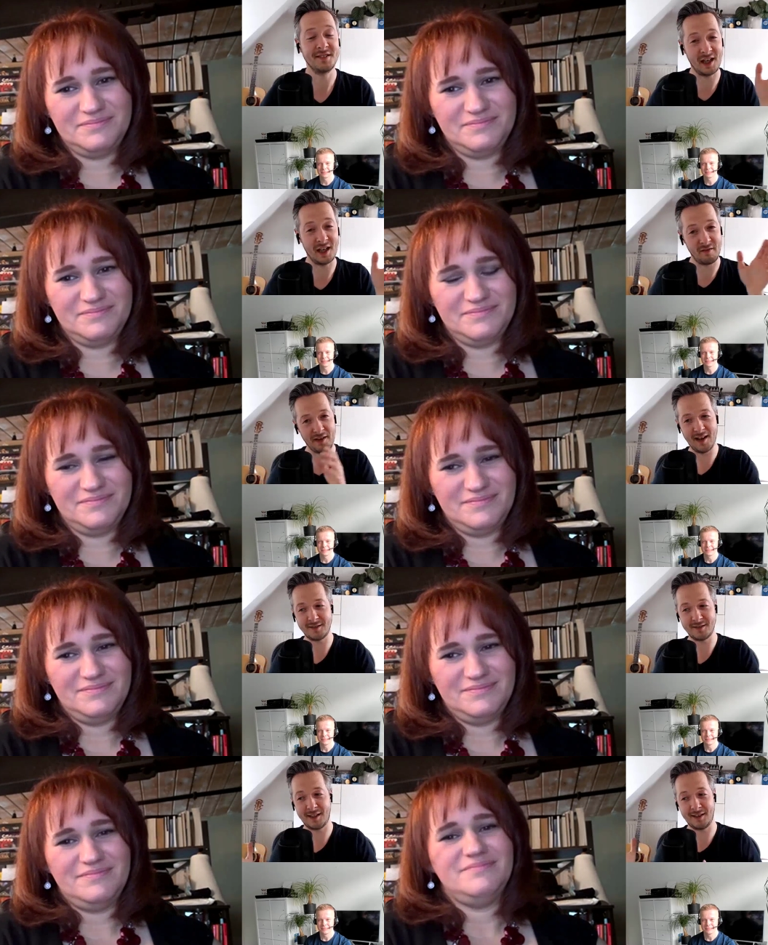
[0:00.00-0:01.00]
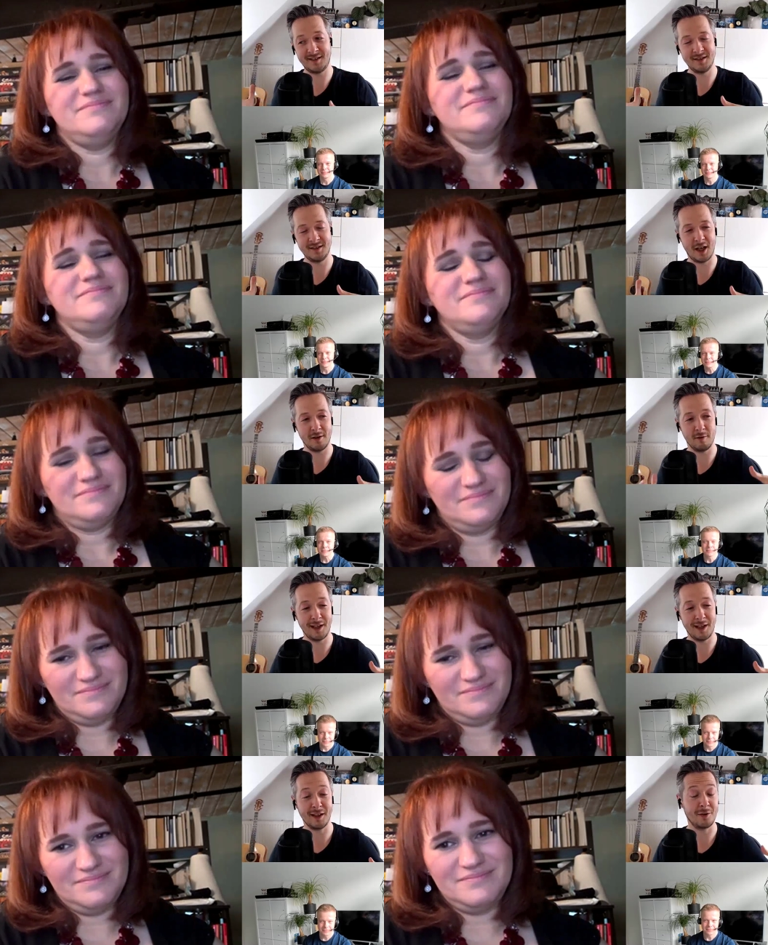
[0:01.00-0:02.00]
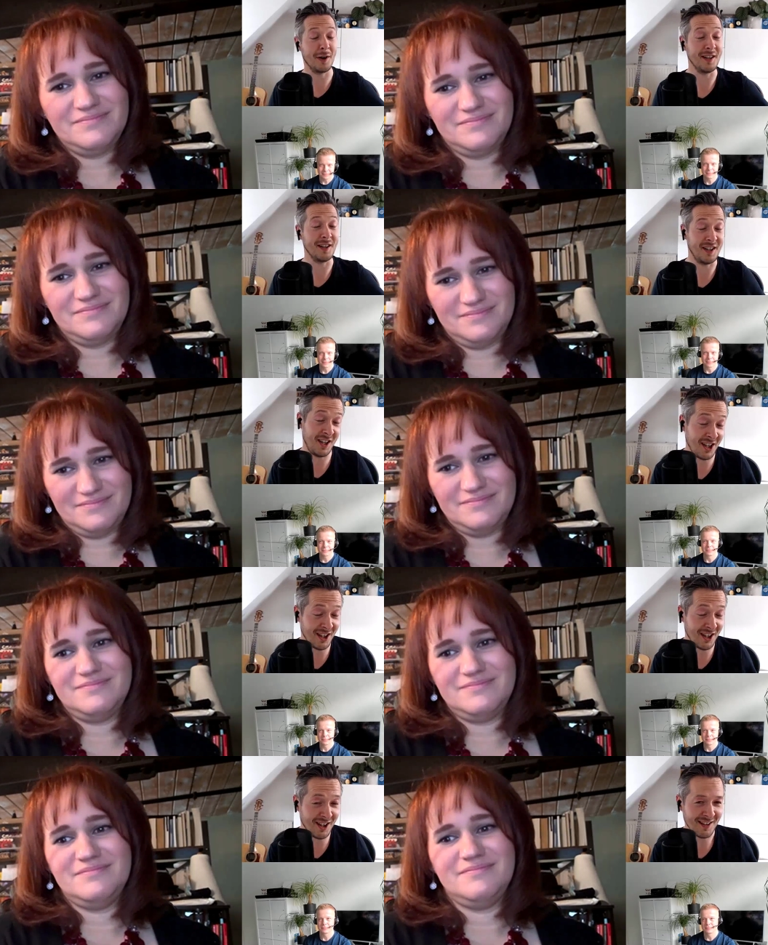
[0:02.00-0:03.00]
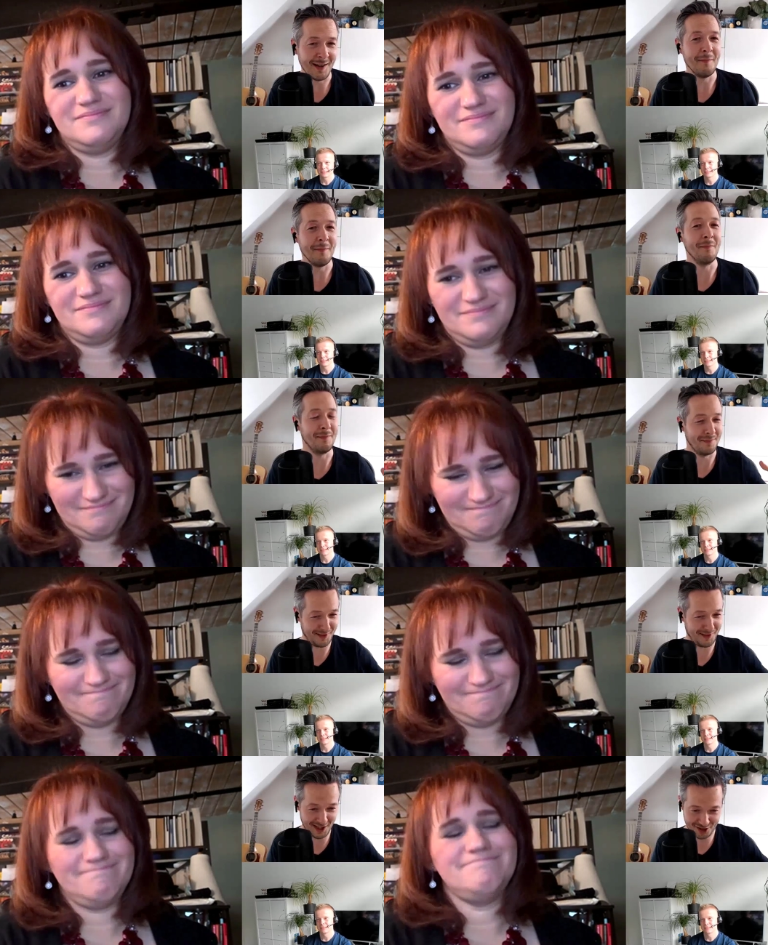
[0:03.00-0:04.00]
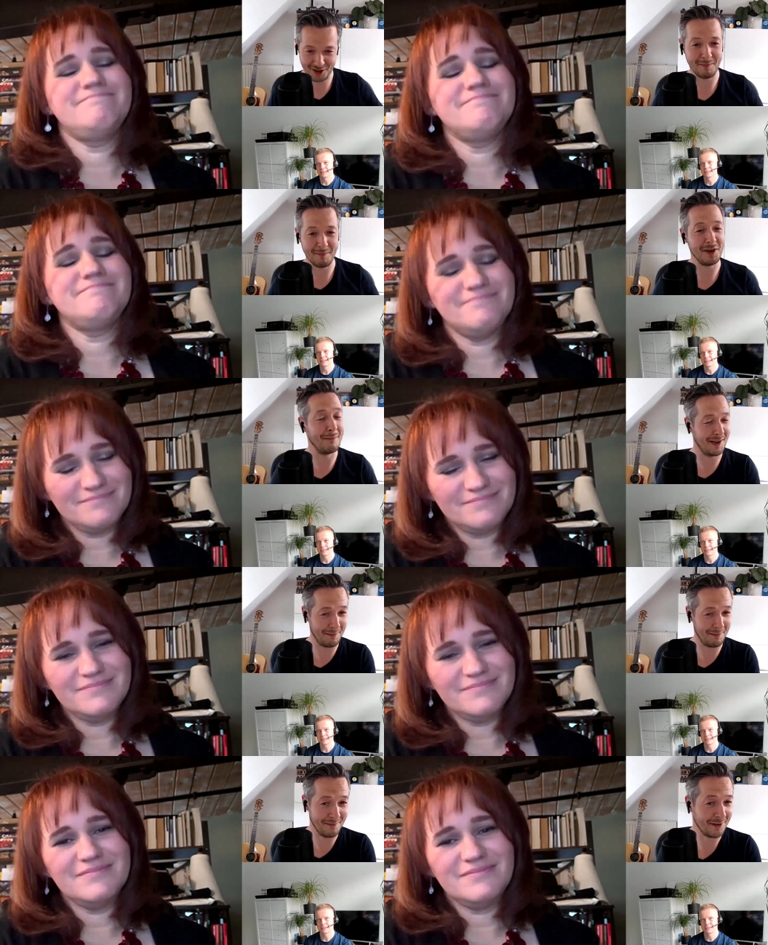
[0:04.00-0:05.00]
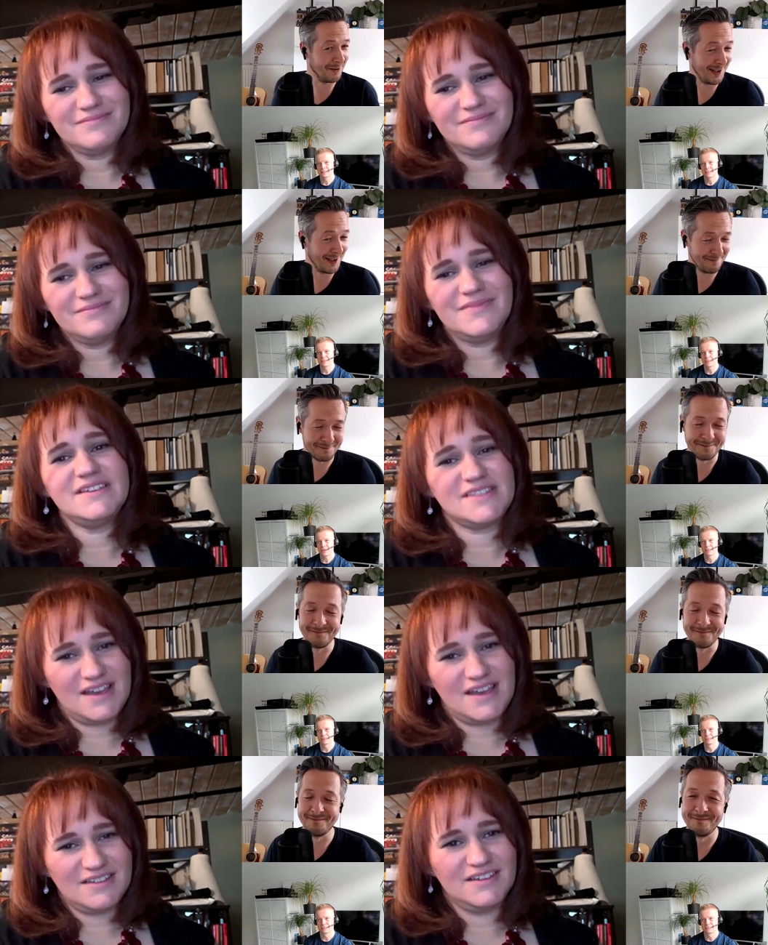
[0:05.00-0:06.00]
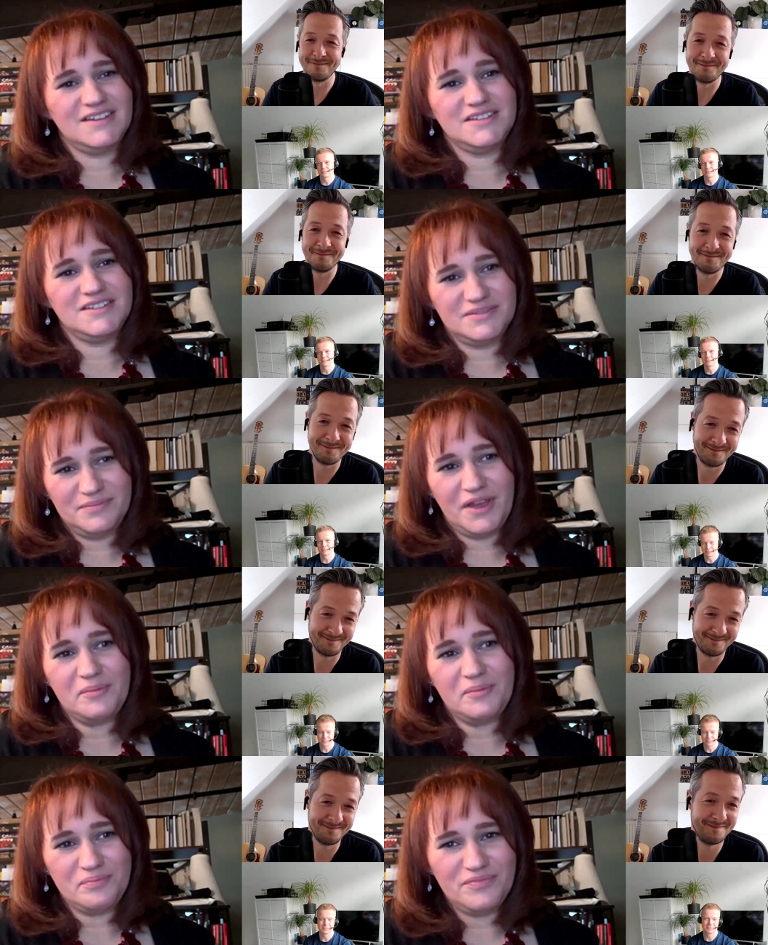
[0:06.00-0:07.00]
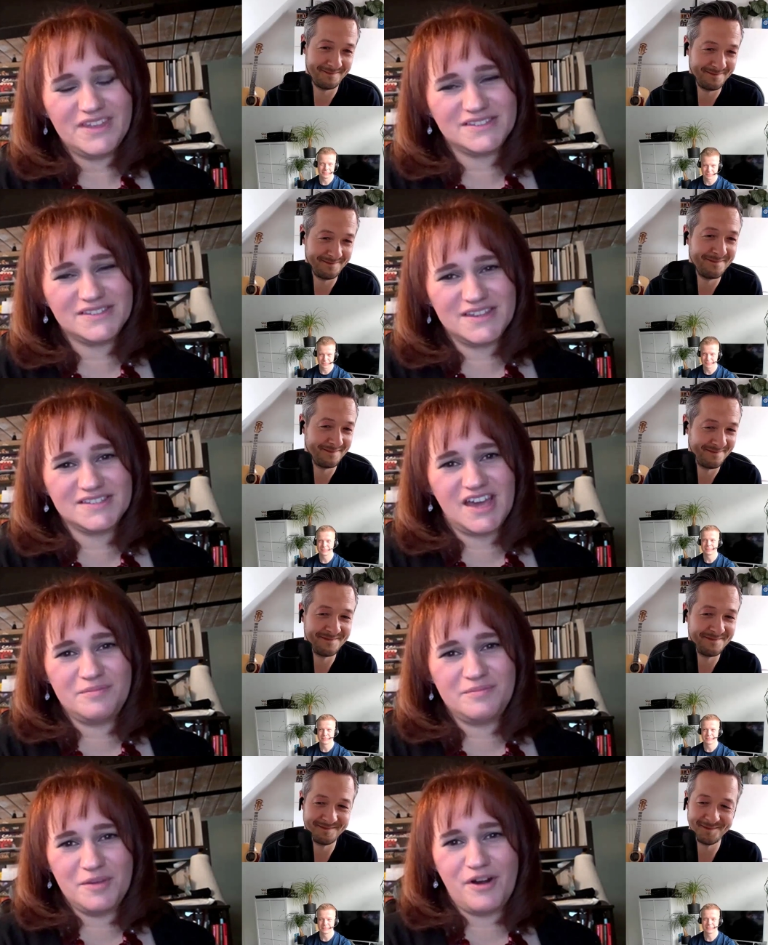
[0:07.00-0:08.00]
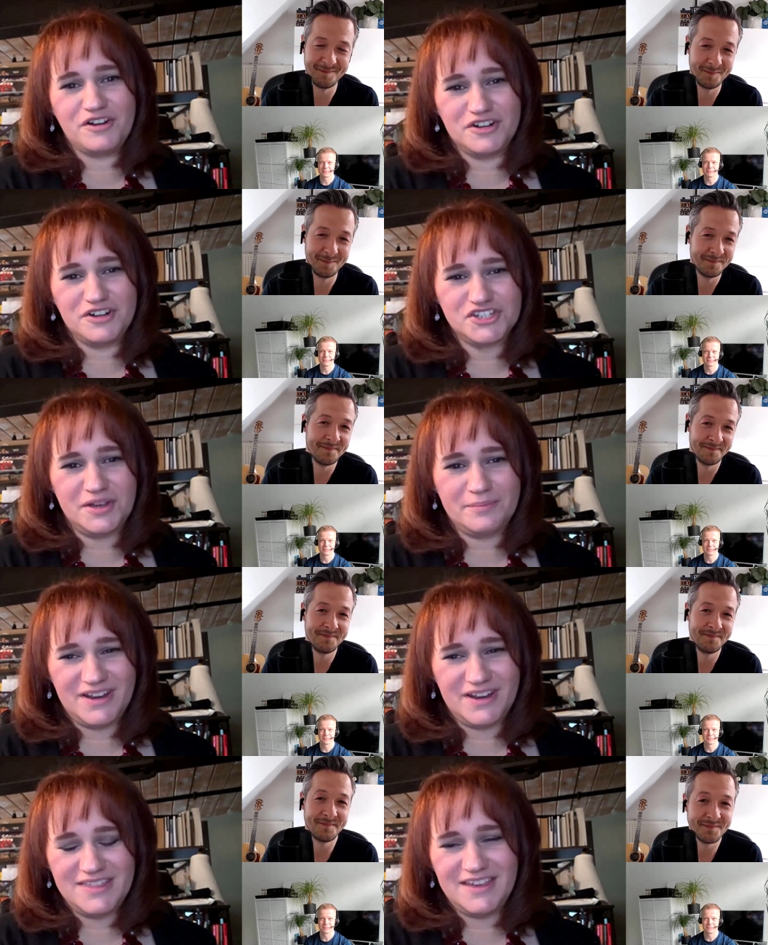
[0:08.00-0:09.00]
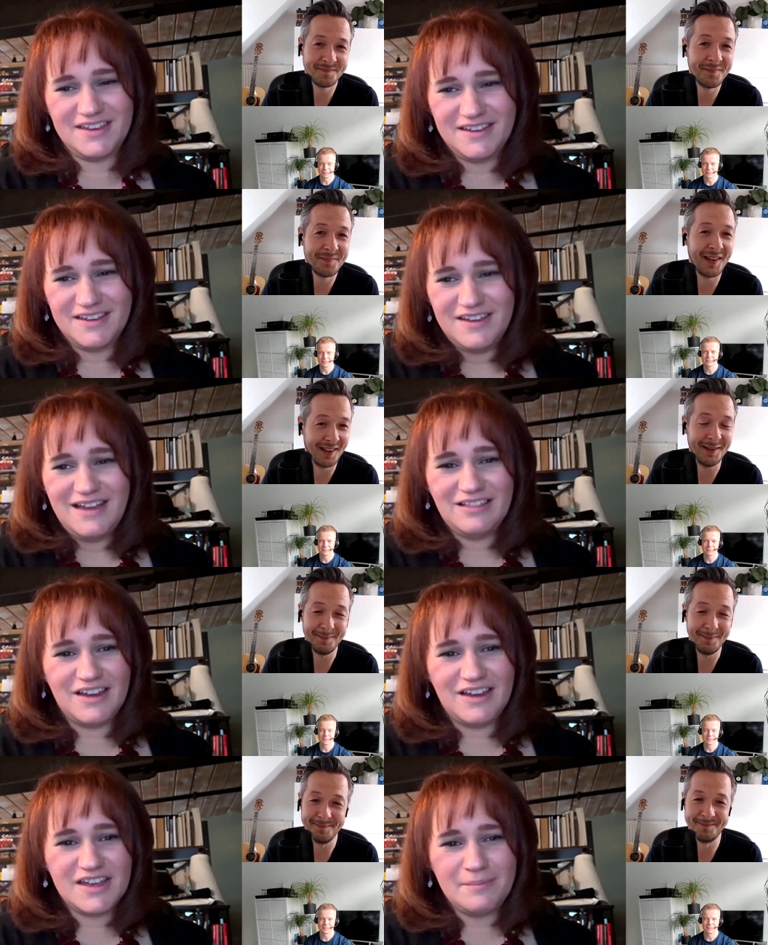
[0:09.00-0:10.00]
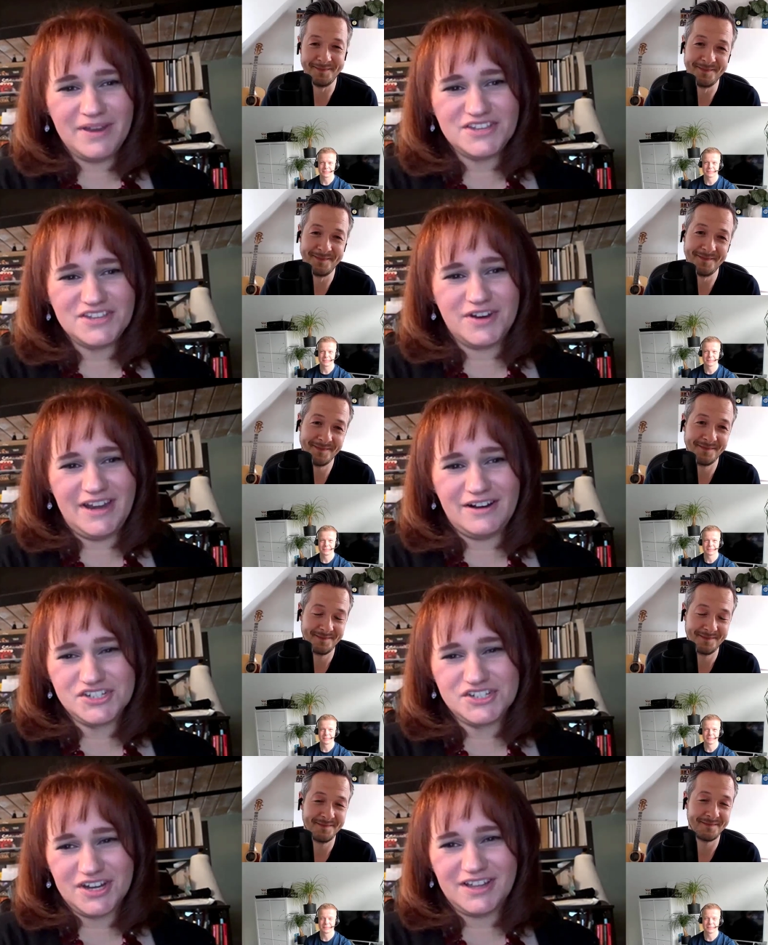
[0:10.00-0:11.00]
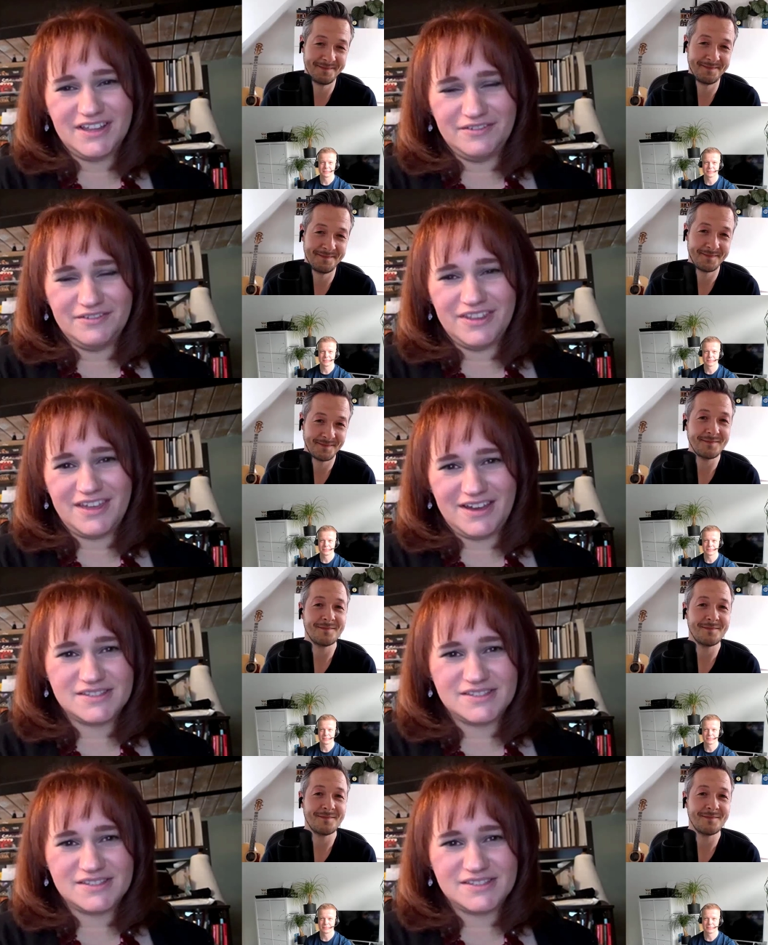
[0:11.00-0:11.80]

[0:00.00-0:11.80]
Speaker 1: then there's everything else that it's not related to IT that shouldn't be done by them, right?
Speaker 2: Exactly. Yep it's it's got to be a partnership and i think a lot of companies right now are struggling with